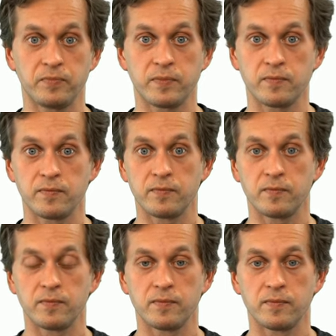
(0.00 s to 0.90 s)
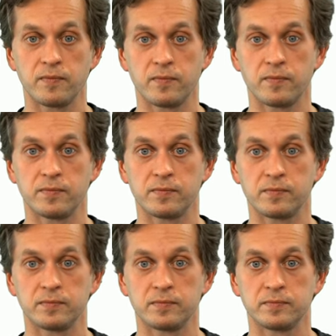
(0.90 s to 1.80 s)

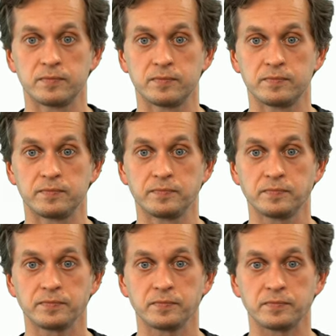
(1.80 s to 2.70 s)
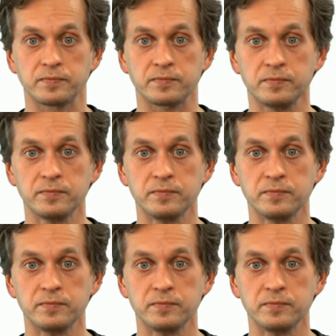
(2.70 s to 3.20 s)
Nobody speaks.